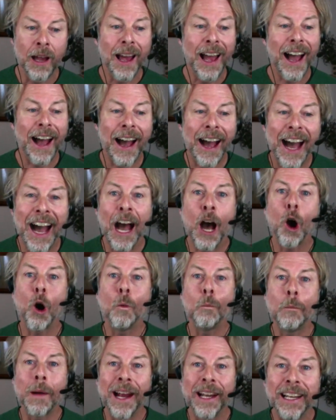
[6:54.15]
how
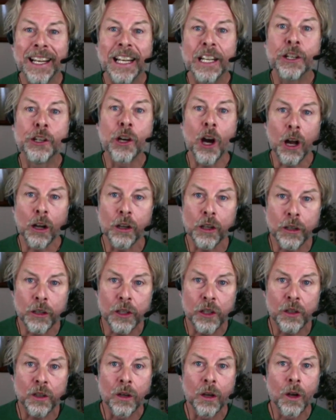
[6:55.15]
many
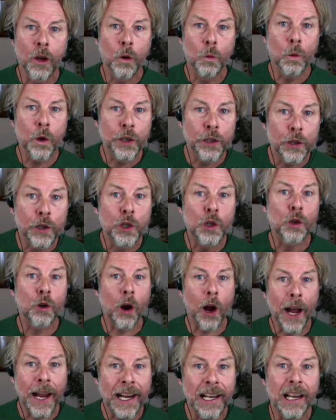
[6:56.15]
dollars would you
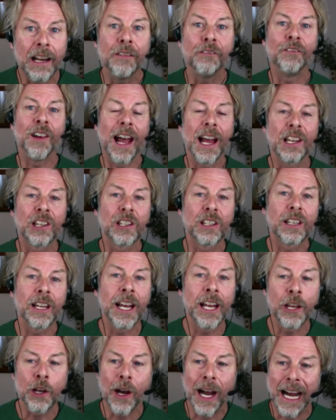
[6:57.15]
try and invest
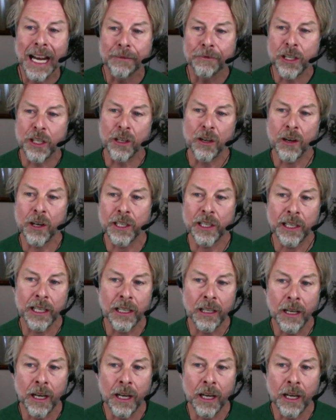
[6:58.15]
in your advertising?